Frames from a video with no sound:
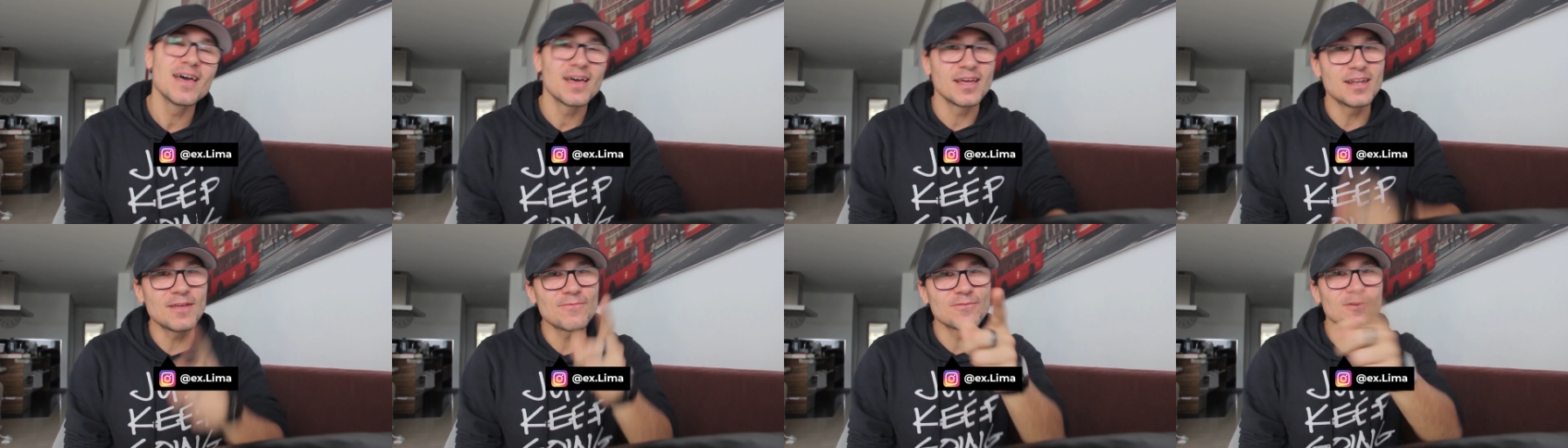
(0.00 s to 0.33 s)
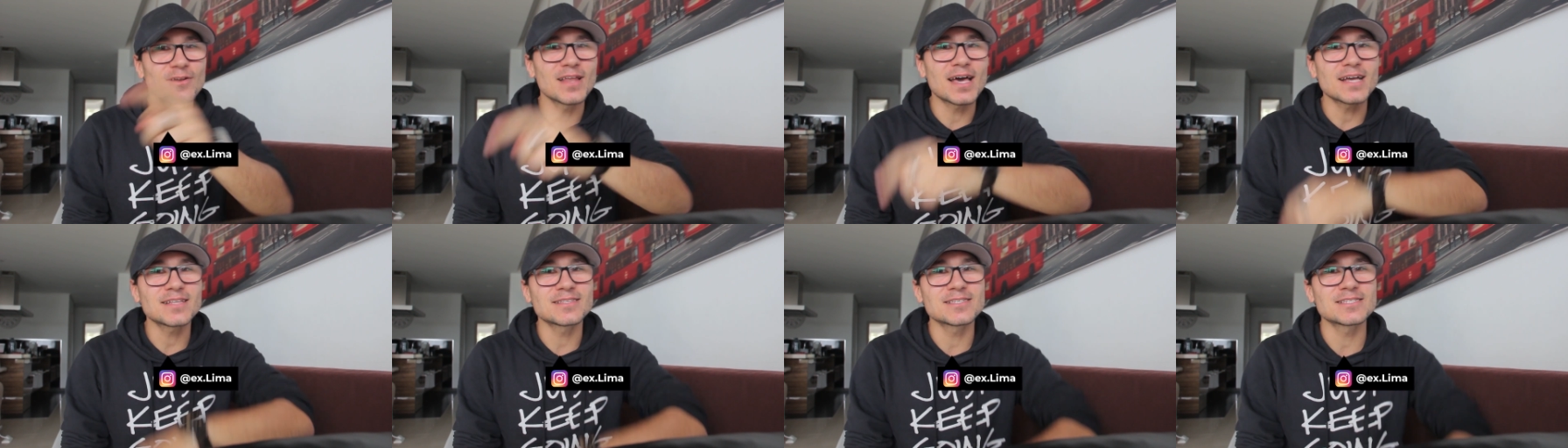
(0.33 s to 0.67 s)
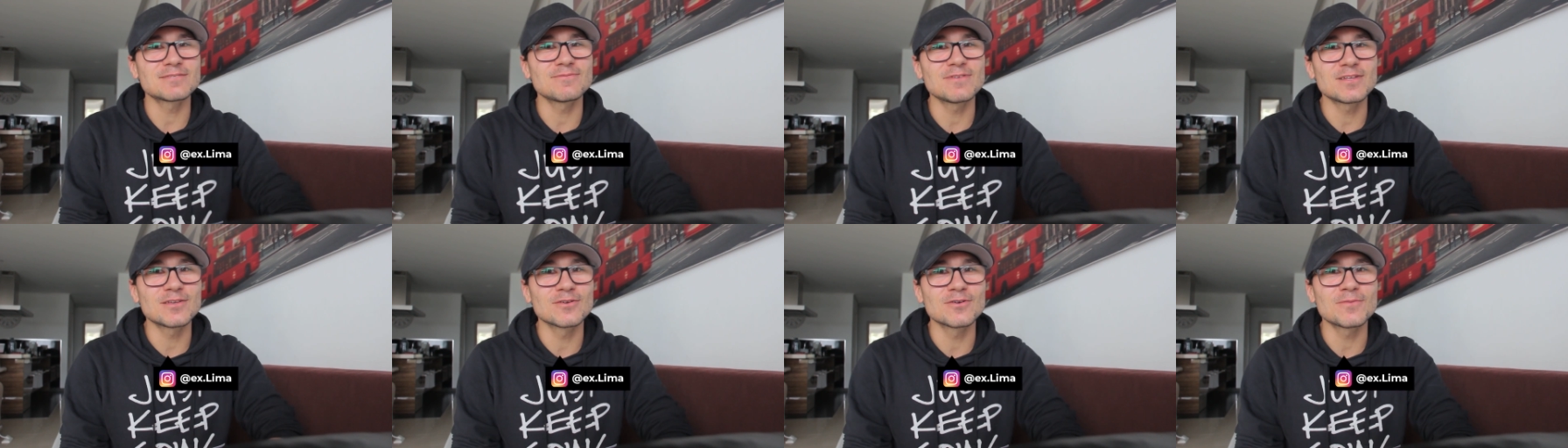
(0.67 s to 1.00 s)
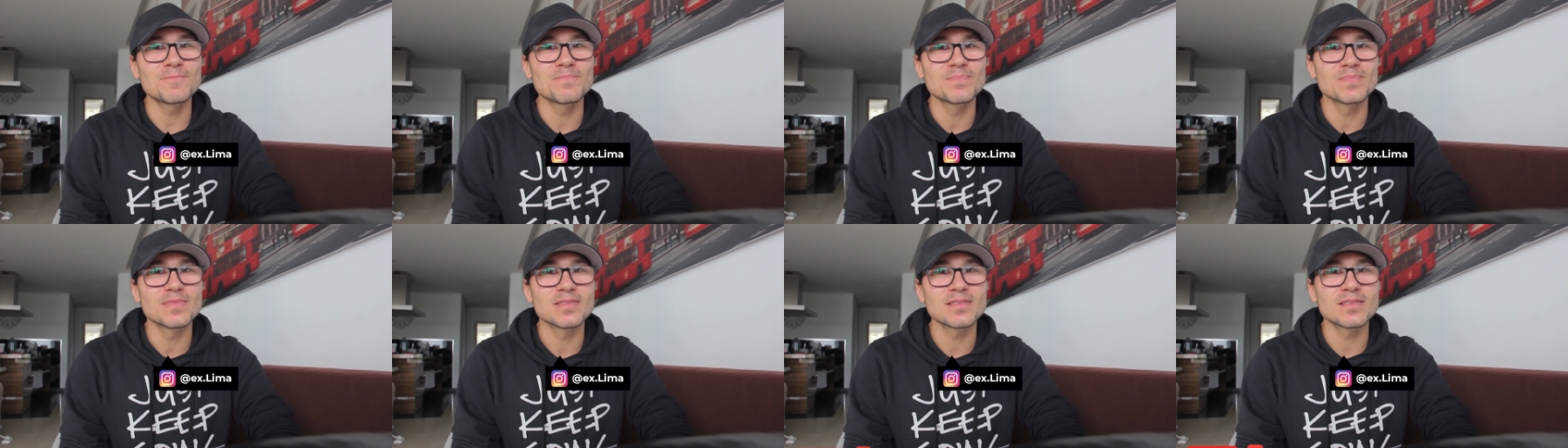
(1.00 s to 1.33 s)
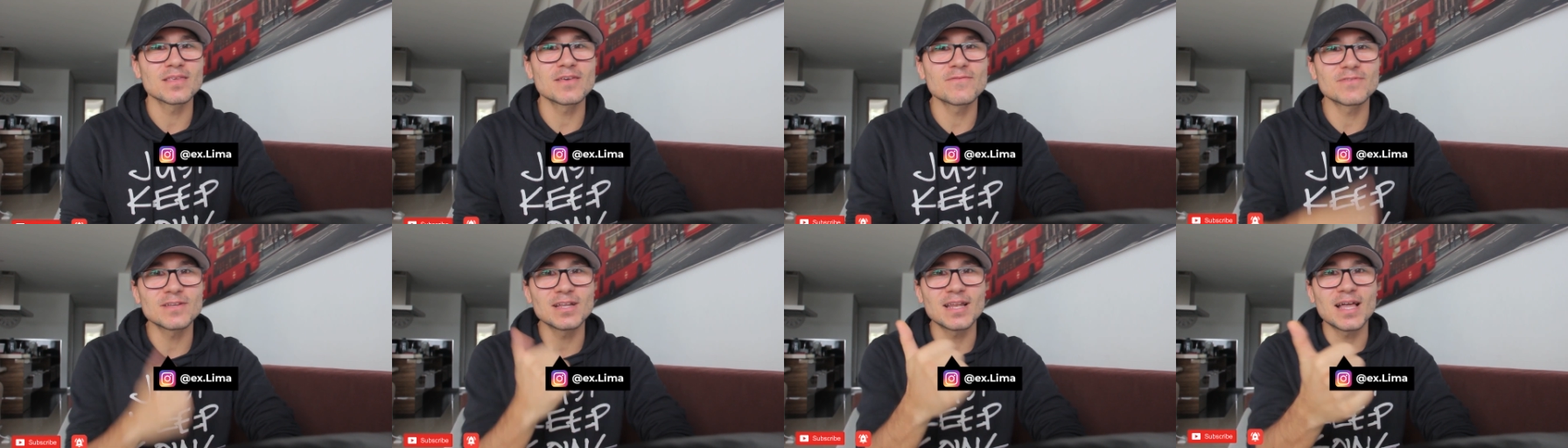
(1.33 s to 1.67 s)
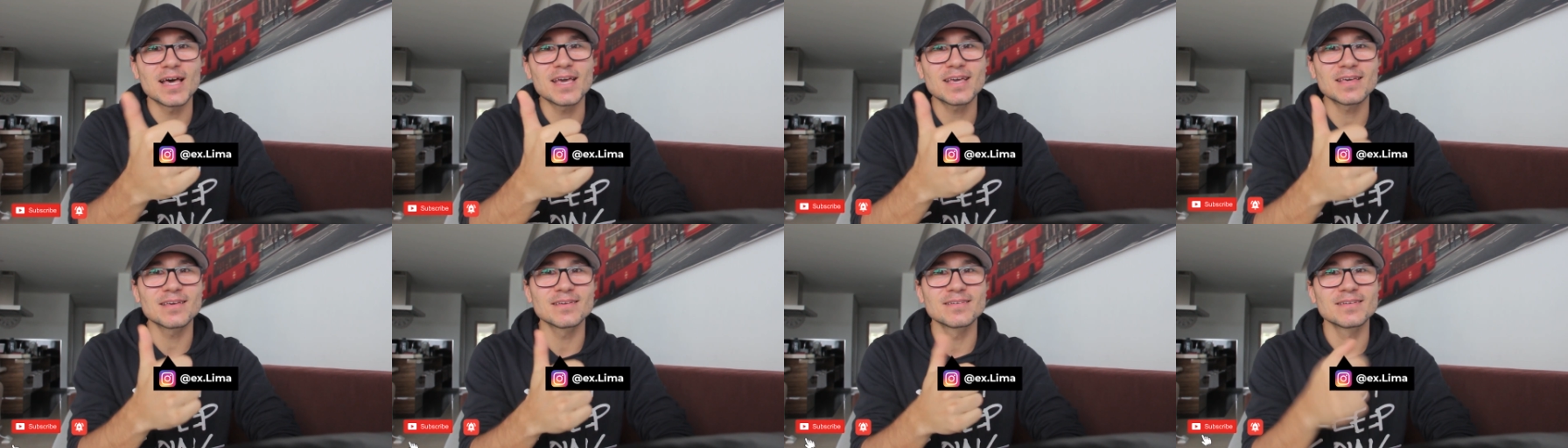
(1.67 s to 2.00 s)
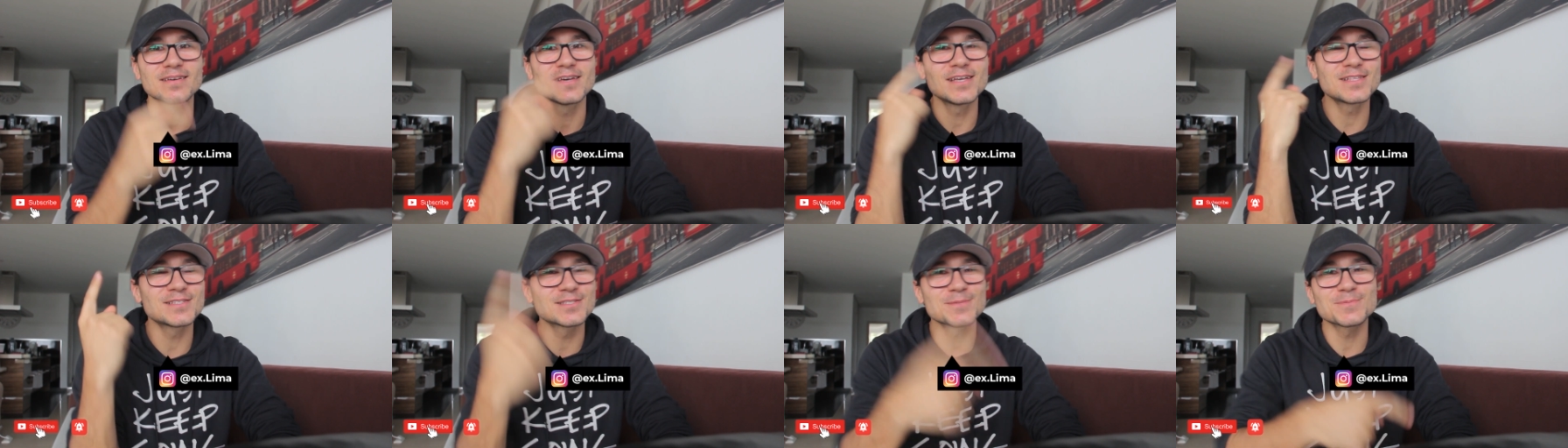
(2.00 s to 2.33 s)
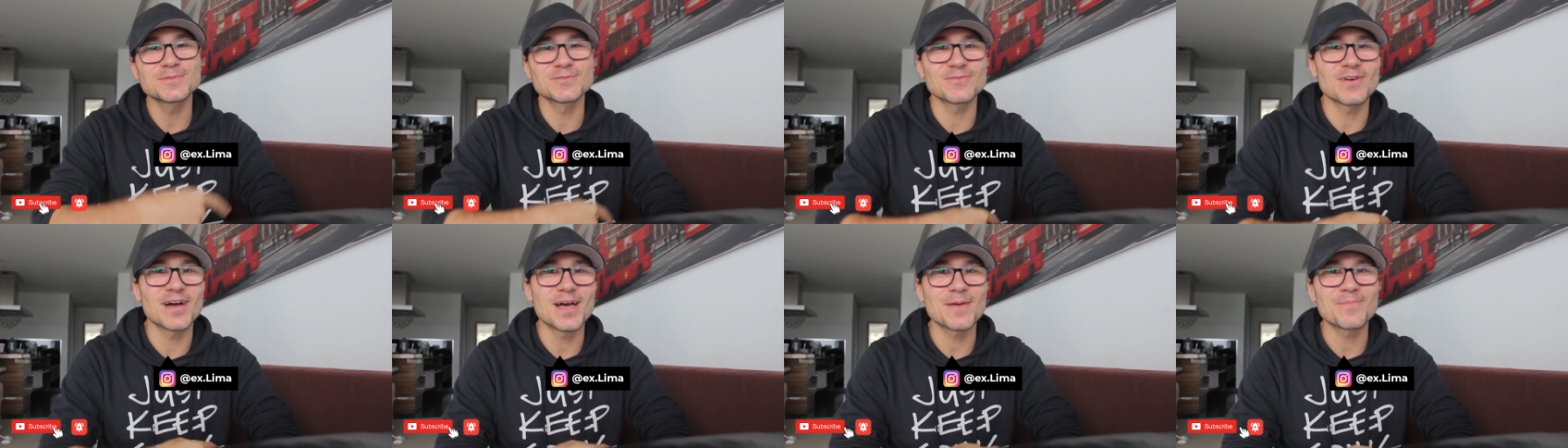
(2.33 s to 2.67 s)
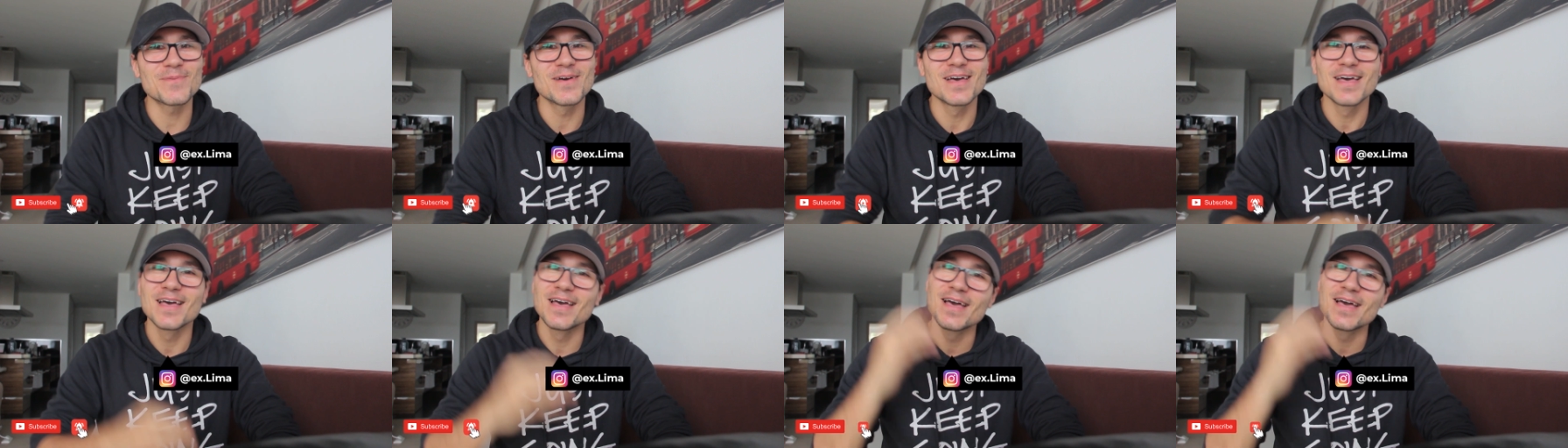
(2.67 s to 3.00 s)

And if you like this video, give it a like, hit subscribe,